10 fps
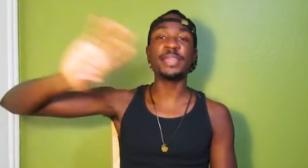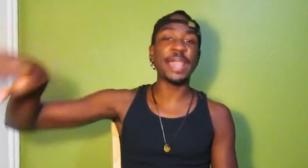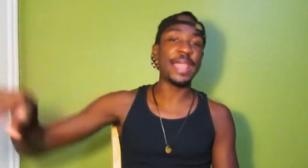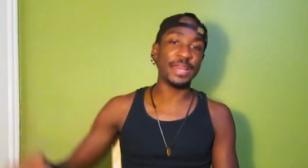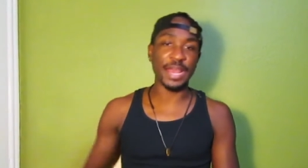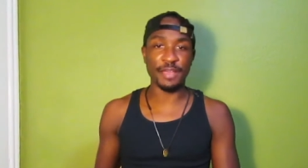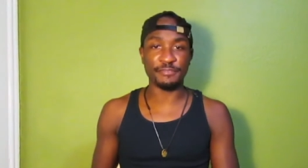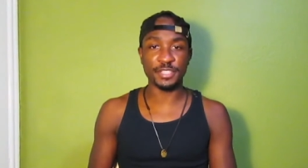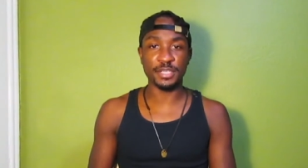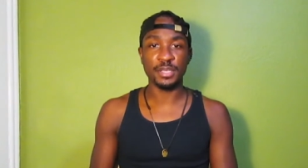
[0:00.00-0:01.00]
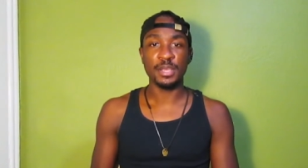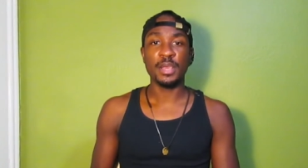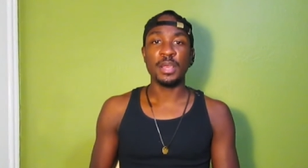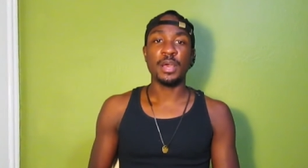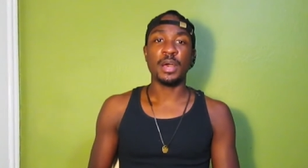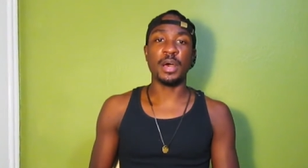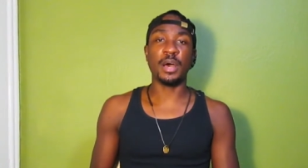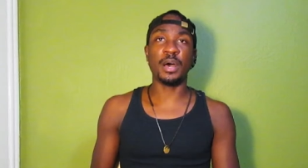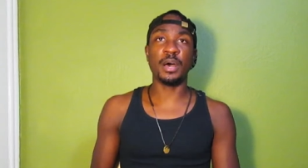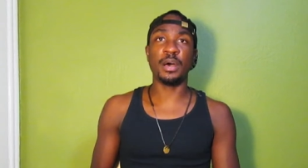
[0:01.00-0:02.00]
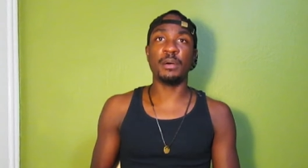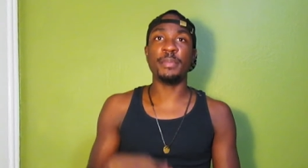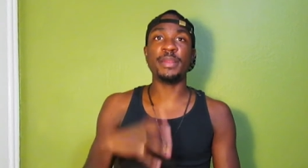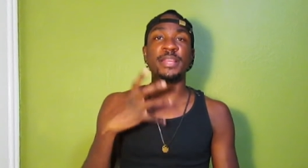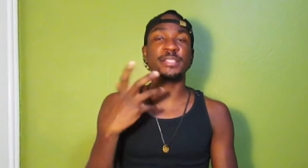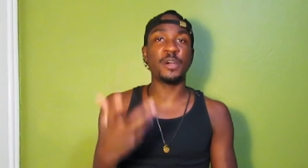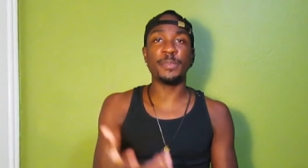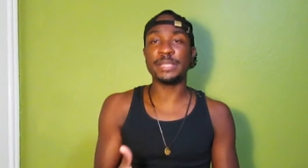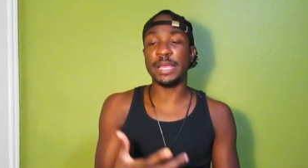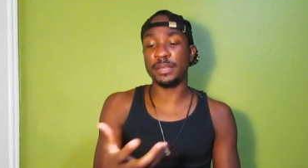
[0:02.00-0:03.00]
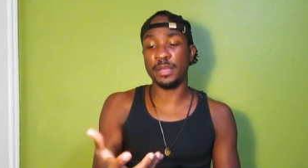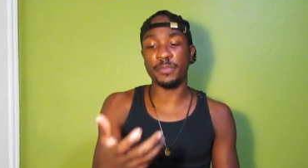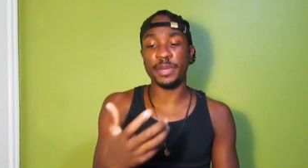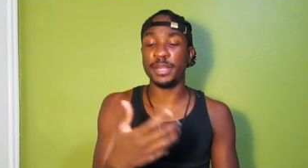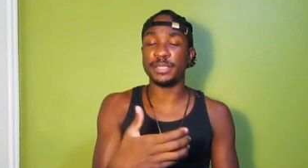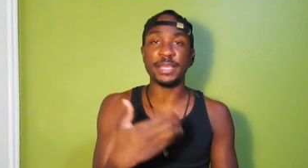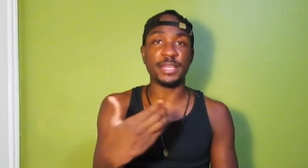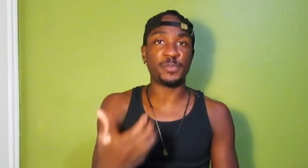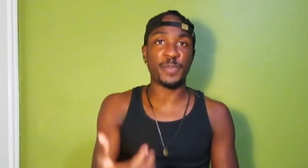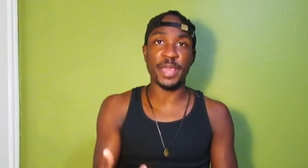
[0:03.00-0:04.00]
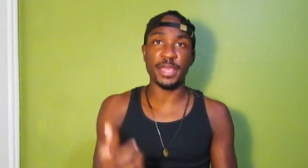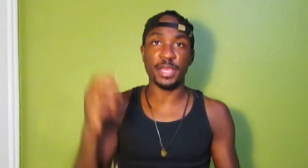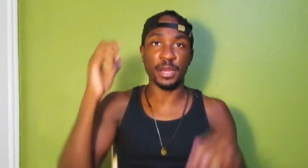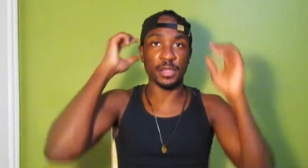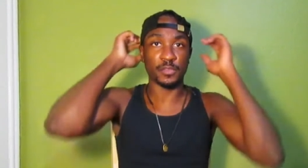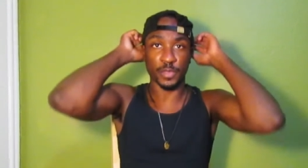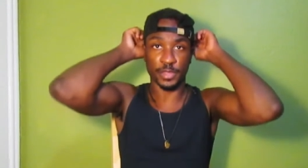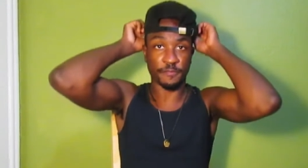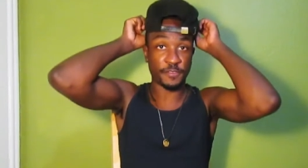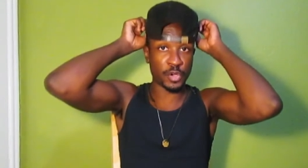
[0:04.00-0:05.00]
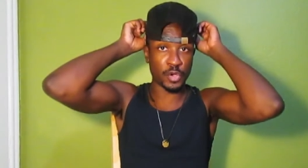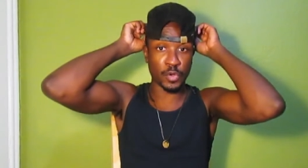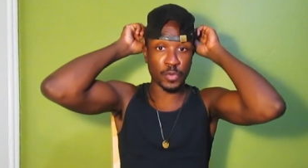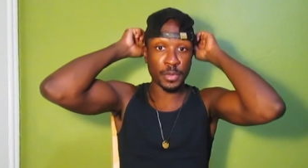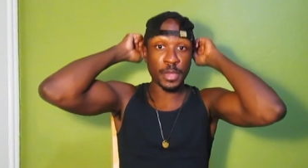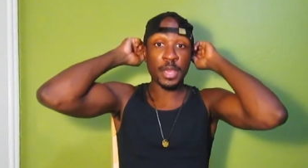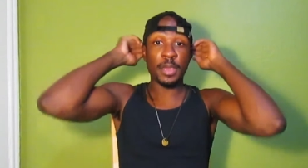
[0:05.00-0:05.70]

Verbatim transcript: Kate left. Then Toby's like, "Look, we need to take these painkillers with the food.